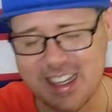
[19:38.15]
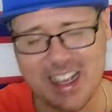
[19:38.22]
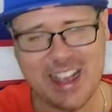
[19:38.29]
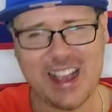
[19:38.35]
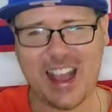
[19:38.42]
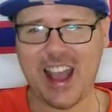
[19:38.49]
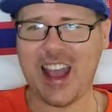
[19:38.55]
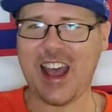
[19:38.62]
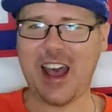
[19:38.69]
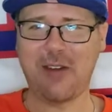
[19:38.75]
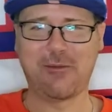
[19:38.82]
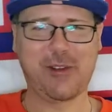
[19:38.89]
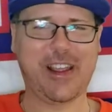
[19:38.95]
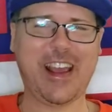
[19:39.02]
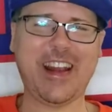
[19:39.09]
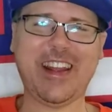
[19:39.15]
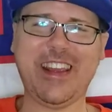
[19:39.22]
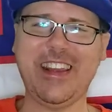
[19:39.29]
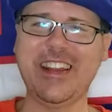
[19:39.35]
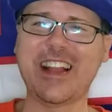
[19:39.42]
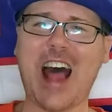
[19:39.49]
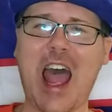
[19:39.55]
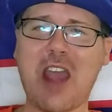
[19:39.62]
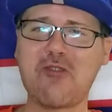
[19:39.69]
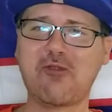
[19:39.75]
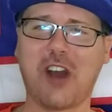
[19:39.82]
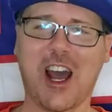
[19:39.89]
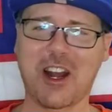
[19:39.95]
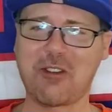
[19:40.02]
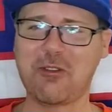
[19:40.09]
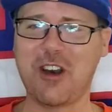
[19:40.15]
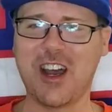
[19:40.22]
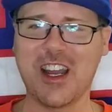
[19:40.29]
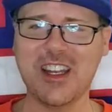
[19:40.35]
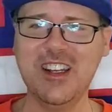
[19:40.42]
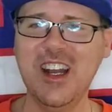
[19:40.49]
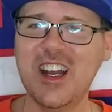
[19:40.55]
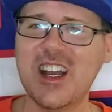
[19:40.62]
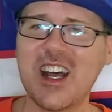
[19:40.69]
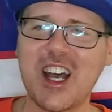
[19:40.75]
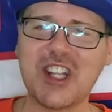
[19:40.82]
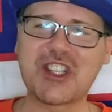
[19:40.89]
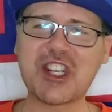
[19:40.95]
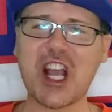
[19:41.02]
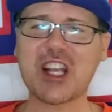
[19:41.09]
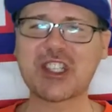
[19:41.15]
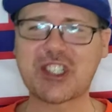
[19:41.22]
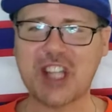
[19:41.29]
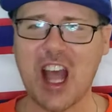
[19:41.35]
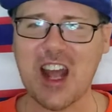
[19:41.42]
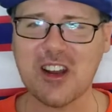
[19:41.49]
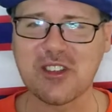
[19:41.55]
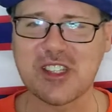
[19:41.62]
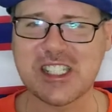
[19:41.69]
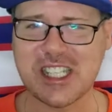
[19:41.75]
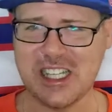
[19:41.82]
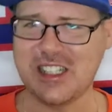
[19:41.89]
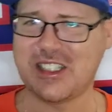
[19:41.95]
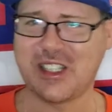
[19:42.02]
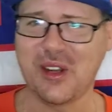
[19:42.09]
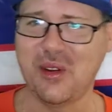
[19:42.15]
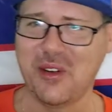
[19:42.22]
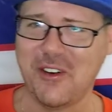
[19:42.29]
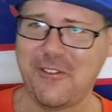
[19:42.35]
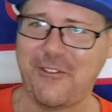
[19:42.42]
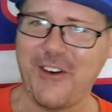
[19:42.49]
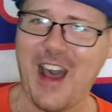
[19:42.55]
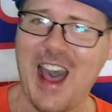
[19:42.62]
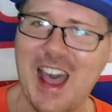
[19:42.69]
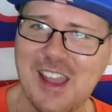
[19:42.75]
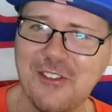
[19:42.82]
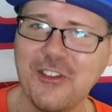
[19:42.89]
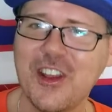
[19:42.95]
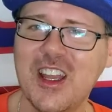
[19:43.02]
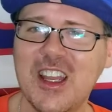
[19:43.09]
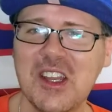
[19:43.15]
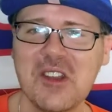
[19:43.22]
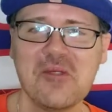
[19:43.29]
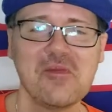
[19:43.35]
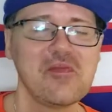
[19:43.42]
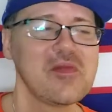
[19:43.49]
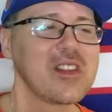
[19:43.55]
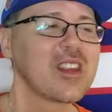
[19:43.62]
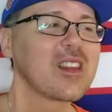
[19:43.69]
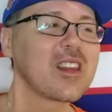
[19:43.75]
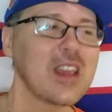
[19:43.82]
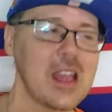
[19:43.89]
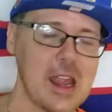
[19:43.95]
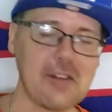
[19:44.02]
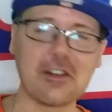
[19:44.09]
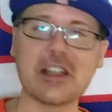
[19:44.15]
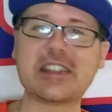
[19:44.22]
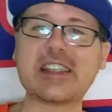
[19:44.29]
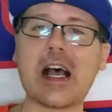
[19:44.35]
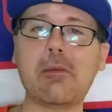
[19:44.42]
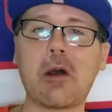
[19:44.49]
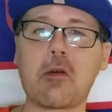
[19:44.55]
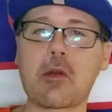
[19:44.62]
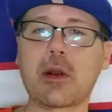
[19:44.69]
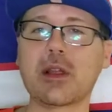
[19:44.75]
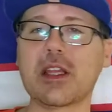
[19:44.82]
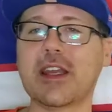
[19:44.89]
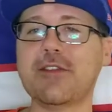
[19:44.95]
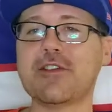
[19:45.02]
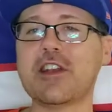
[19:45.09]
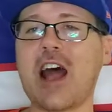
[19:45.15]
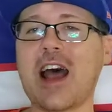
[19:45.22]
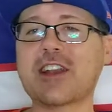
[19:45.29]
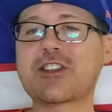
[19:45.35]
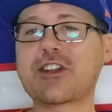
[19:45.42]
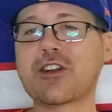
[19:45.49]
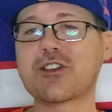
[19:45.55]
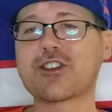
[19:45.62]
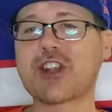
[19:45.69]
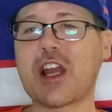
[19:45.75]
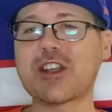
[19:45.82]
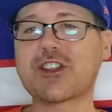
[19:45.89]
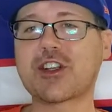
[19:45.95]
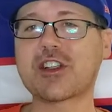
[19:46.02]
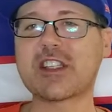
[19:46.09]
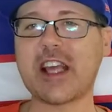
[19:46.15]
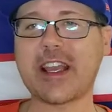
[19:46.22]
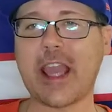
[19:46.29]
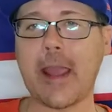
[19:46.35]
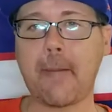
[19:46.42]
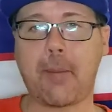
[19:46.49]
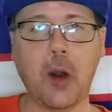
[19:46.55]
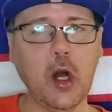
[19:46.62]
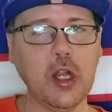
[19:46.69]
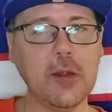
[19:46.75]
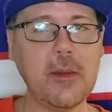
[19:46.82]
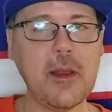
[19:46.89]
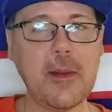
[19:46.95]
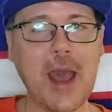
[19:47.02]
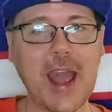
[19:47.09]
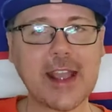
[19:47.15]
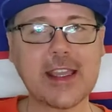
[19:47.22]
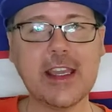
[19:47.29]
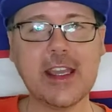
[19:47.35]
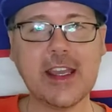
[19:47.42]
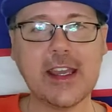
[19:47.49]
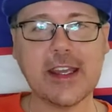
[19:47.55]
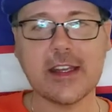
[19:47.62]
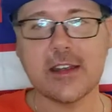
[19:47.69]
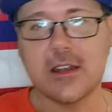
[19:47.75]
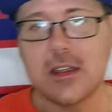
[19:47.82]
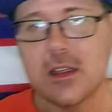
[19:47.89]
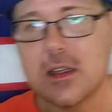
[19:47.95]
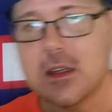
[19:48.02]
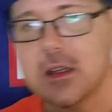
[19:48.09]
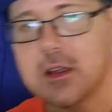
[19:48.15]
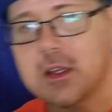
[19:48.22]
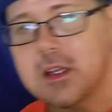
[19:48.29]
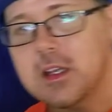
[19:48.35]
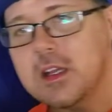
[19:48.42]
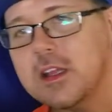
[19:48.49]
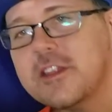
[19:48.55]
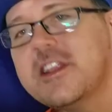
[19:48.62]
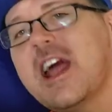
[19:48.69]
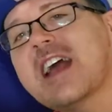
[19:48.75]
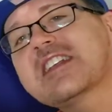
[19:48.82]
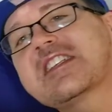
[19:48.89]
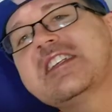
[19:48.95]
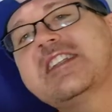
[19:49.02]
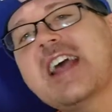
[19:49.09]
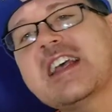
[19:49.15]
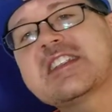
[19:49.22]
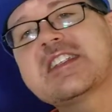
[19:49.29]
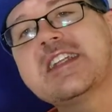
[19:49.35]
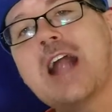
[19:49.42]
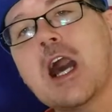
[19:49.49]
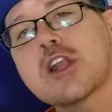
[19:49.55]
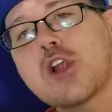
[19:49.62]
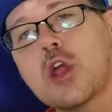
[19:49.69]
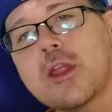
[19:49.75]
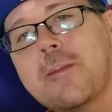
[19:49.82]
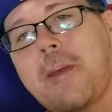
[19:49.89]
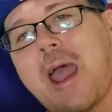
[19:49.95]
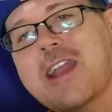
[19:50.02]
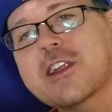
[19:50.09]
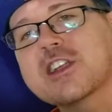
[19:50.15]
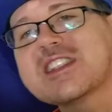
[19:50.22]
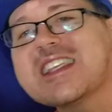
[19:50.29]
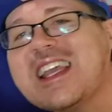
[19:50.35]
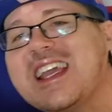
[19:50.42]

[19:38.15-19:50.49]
we got an Eli 101, a Josh Donaldson 2 of 5. Every time I'm going to leave the National Treasures, they keep pulling me back in. The next contestant on Only Bangers